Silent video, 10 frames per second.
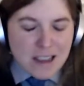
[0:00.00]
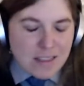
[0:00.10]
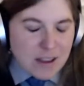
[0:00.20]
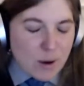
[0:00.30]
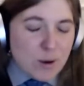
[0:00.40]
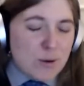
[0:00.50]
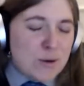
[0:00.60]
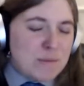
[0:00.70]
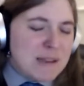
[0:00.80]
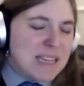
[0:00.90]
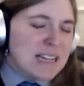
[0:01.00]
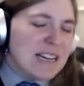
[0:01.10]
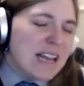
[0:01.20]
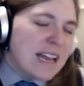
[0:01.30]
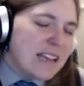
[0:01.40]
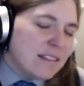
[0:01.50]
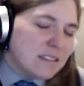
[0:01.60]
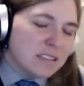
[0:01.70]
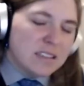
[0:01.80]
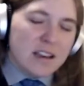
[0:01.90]
They hold me like the
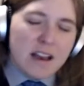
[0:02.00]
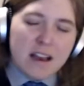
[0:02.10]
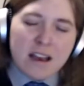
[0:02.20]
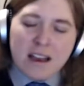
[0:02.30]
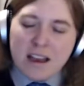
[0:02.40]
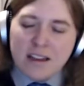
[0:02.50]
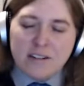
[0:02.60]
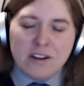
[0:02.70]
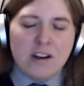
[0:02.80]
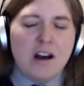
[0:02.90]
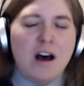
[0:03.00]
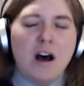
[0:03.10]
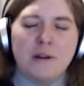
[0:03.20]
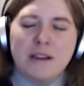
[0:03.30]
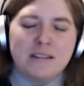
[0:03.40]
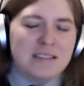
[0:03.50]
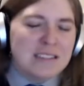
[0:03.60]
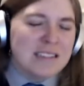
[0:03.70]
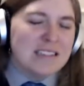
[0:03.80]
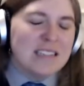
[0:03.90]
sun
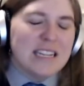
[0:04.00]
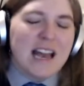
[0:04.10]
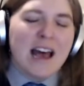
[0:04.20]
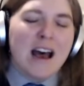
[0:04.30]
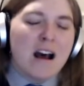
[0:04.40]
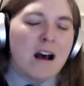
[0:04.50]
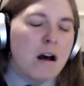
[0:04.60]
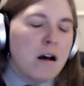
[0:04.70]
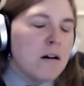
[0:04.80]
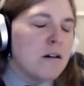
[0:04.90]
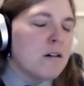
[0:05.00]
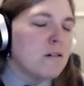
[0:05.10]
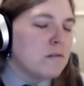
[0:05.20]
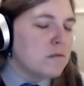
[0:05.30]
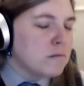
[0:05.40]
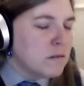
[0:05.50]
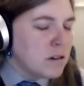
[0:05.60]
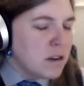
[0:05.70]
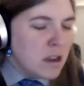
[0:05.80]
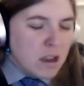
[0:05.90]
going down.
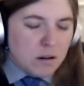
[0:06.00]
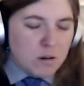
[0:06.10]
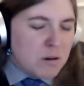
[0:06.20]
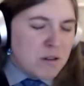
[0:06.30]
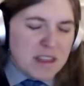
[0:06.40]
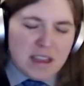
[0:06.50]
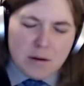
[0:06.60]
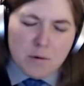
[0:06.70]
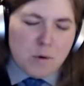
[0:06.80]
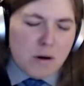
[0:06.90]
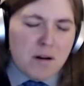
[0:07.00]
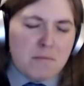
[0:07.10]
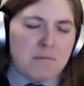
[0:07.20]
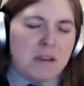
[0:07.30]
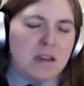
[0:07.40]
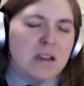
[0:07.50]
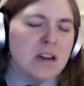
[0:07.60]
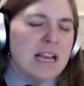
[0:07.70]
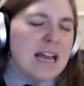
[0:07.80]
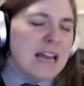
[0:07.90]
Oh, they warm me
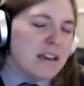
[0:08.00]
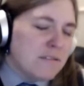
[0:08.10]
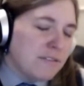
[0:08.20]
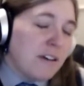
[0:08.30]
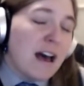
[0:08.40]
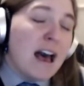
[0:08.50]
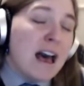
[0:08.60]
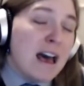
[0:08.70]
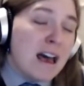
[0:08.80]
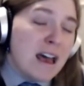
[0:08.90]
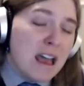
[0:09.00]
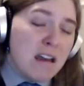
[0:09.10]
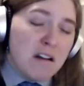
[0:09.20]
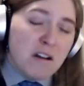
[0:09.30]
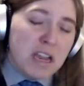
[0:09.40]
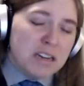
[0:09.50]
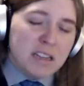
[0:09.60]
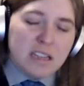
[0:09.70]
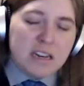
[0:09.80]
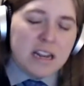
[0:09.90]
like a fire
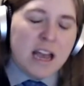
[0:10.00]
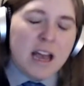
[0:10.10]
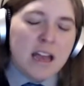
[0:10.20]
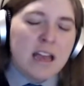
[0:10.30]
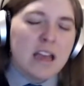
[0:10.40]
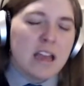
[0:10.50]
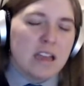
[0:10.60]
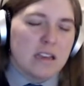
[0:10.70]
in the night,